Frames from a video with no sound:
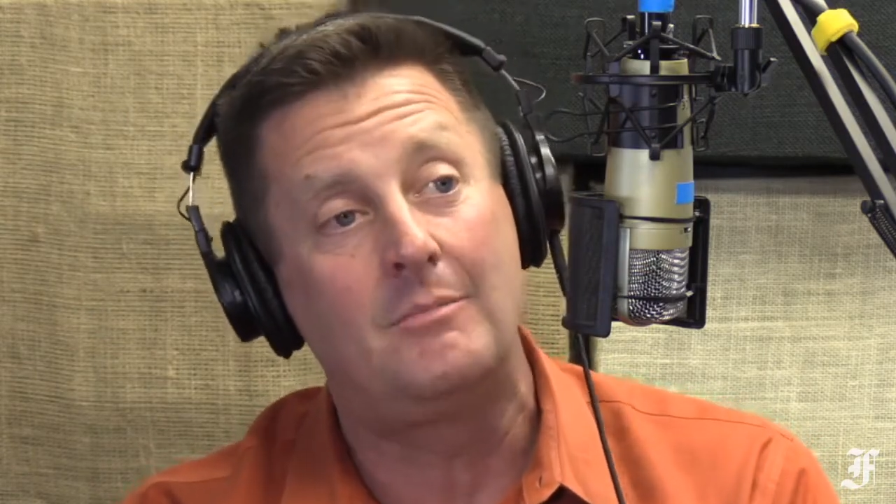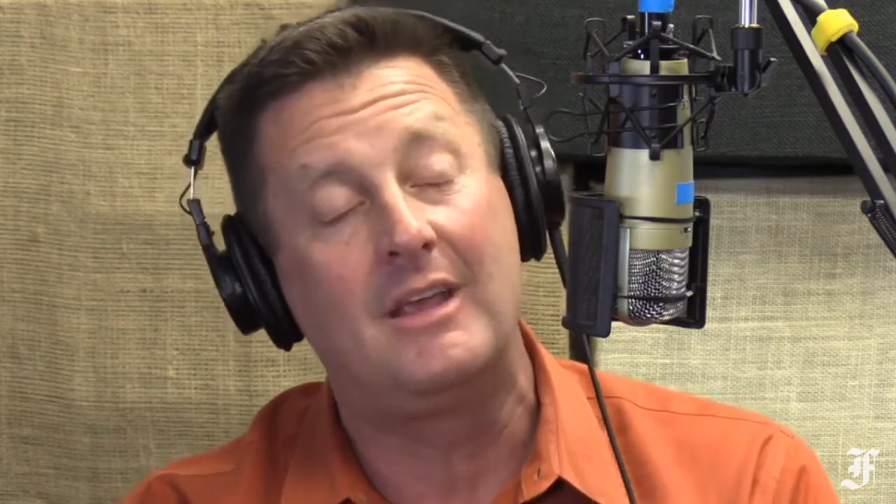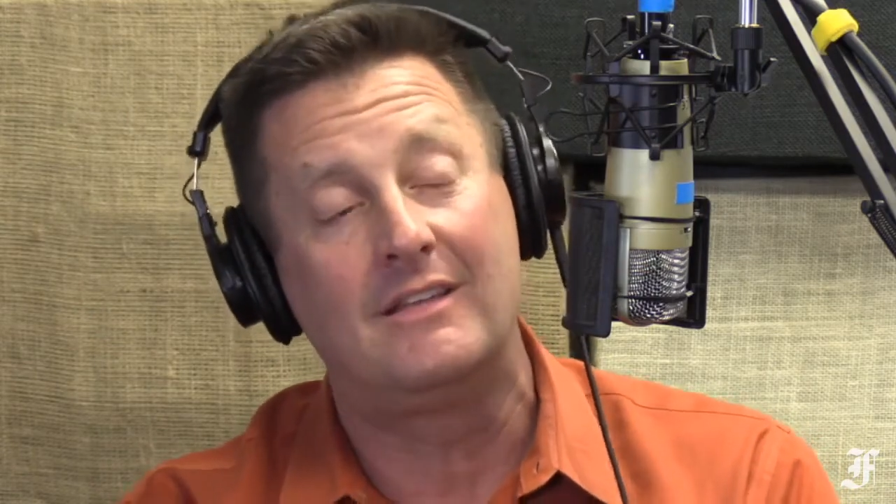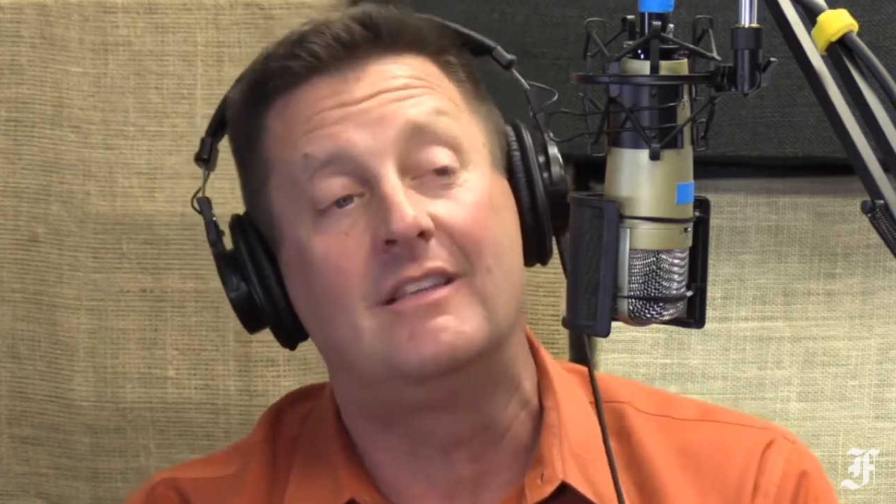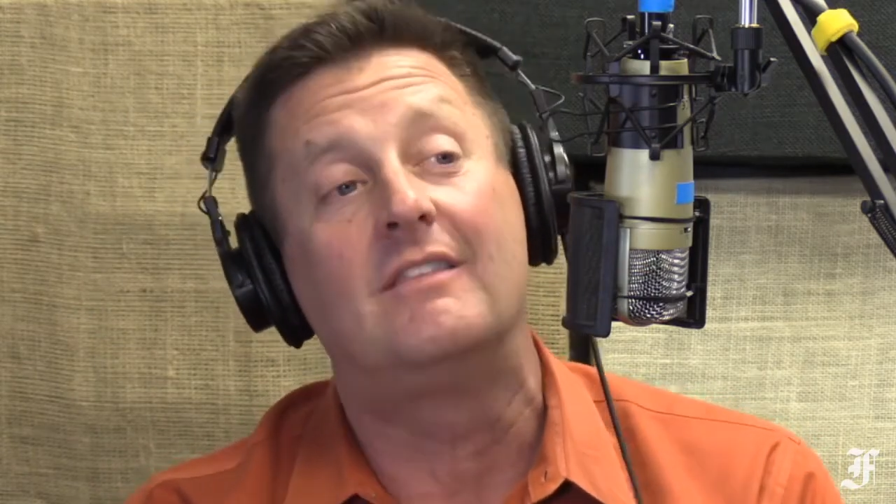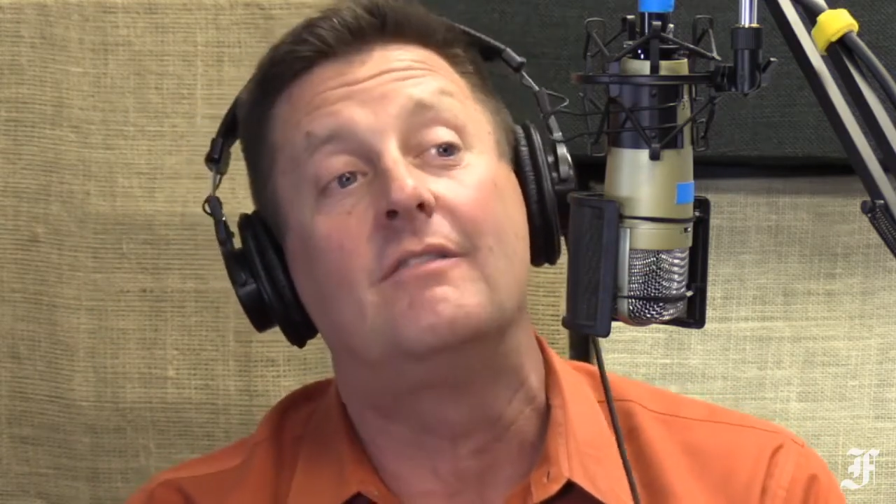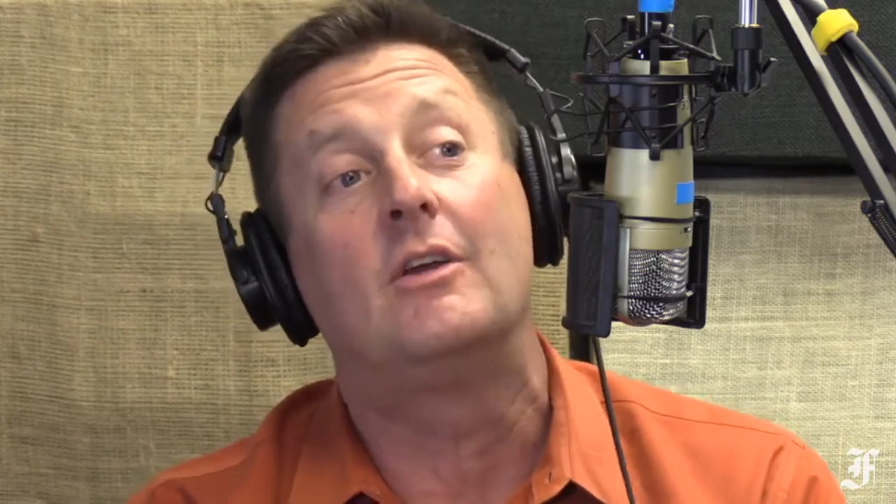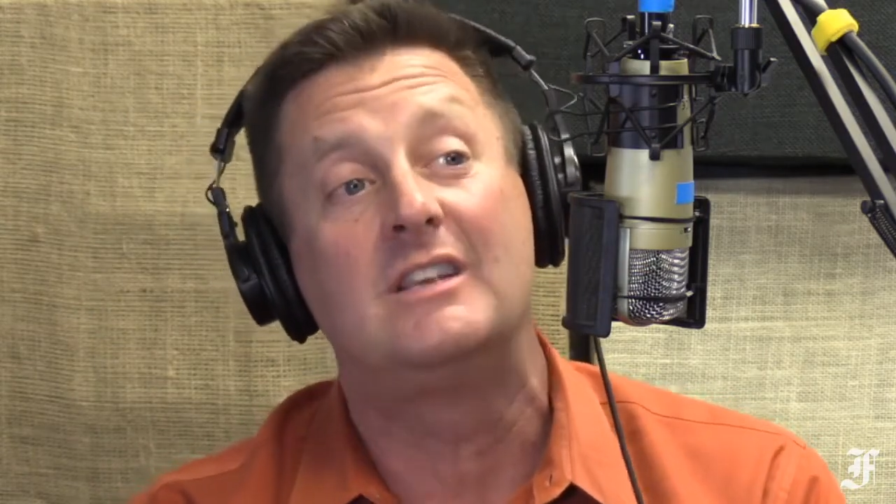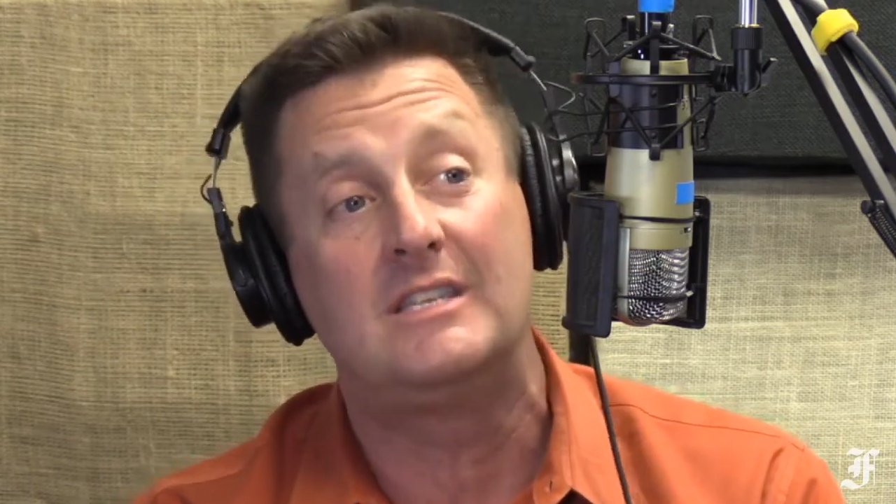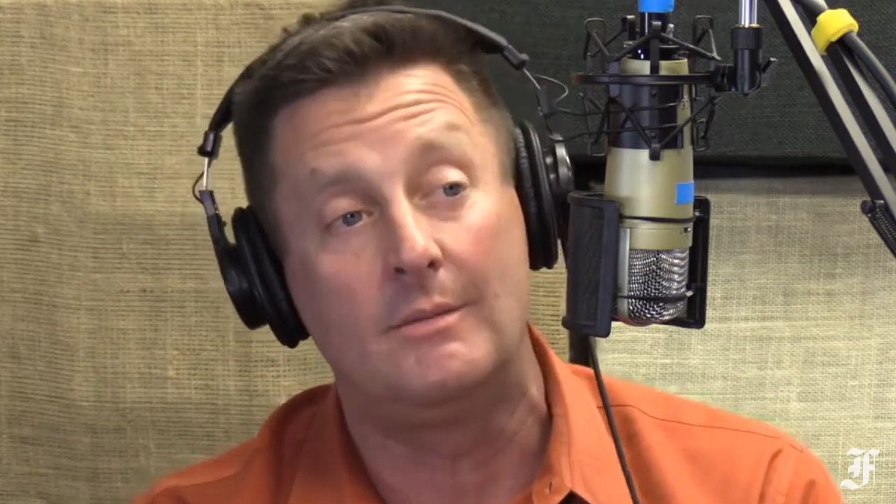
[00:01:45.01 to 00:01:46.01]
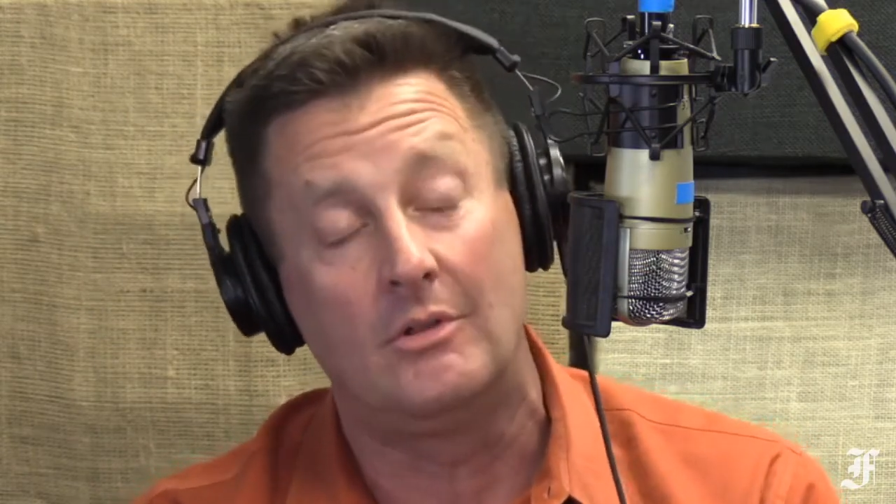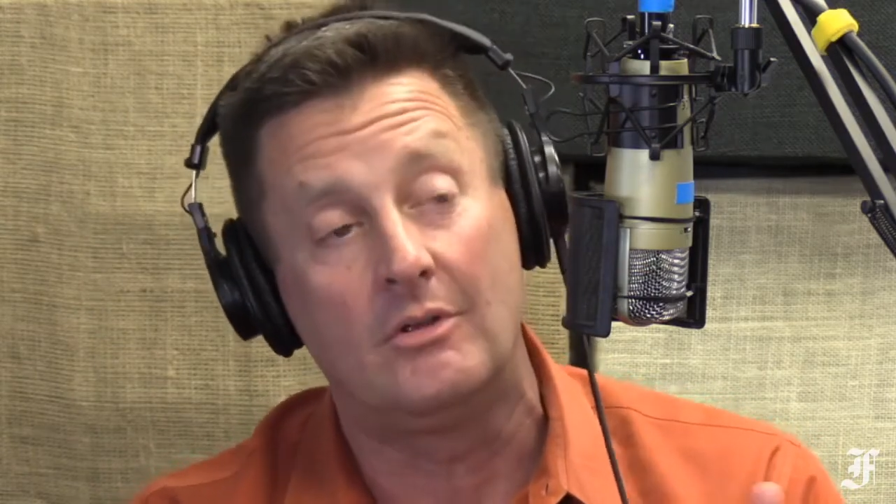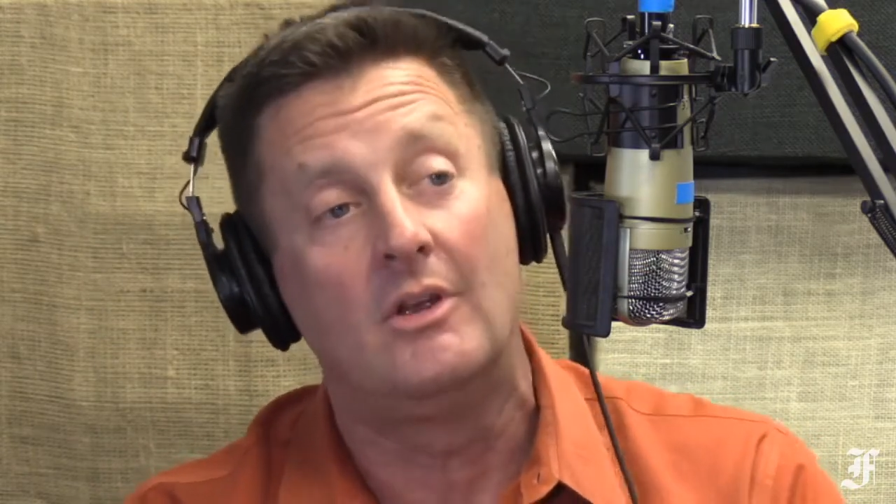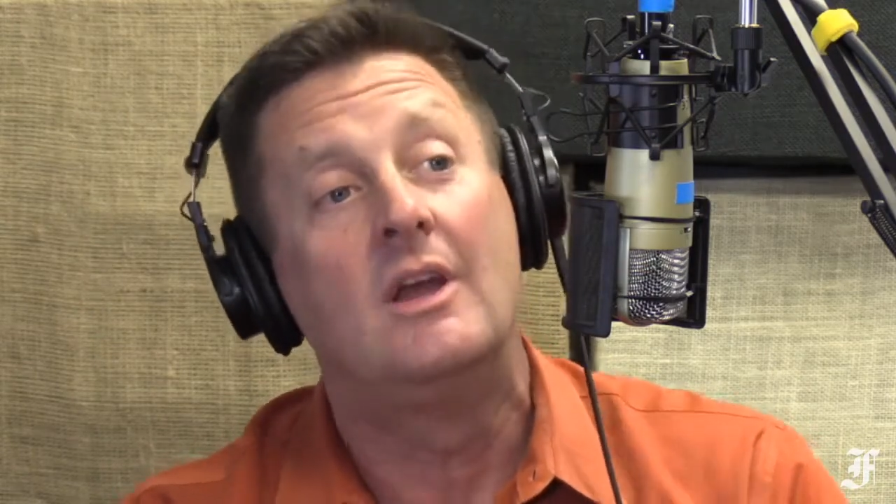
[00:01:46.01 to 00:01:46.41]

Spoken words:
because it's very similar